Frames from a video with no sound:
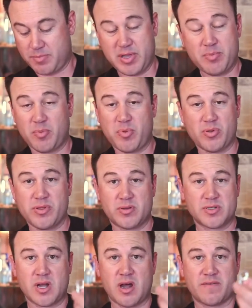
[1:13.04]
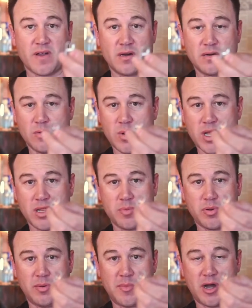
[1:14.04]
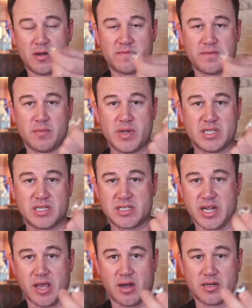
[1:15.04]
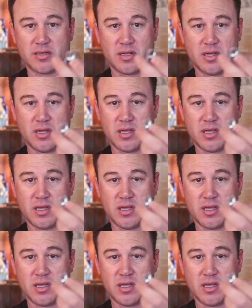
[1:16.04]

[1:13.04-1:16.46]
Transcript: People pull those off. I don't know why they pull them off. They're meant to stay on.